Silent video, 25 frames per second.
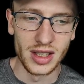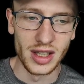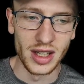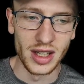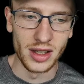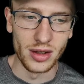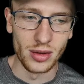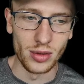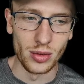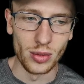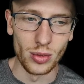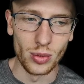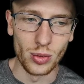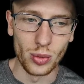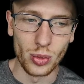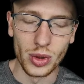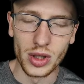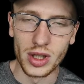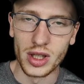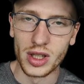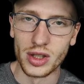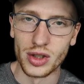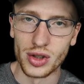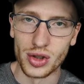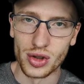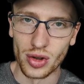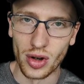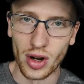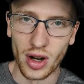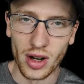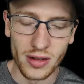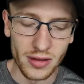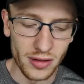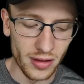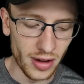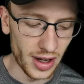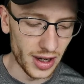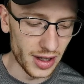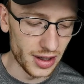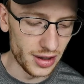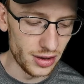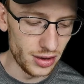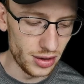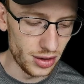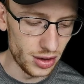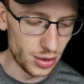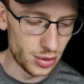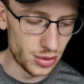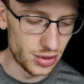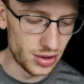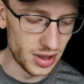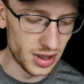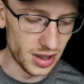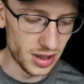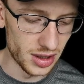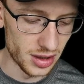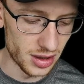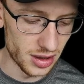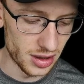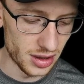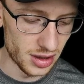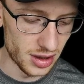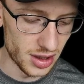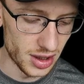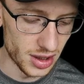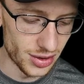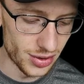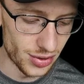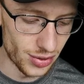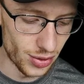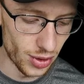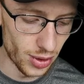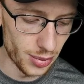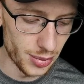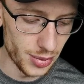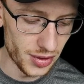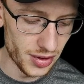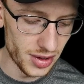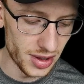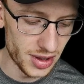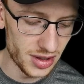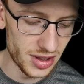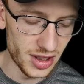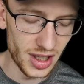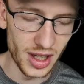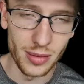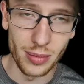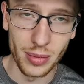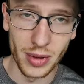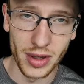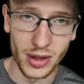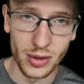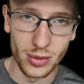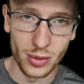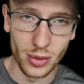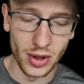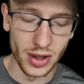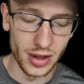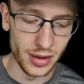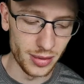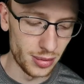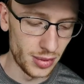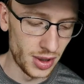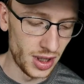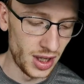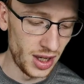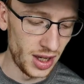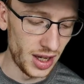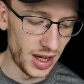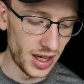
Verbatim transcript: then we can draw a line using this formula to get beta 1,